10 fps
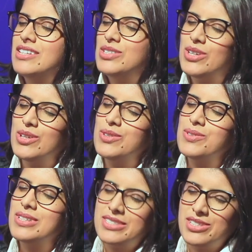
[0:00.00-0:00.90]
no,
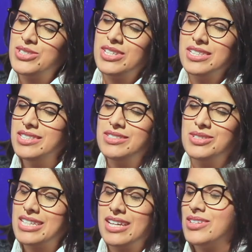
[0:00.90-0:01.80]
literature, you
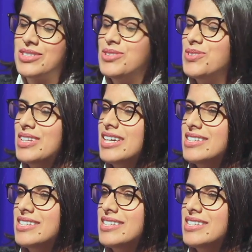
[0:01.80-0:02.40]
cannot go there.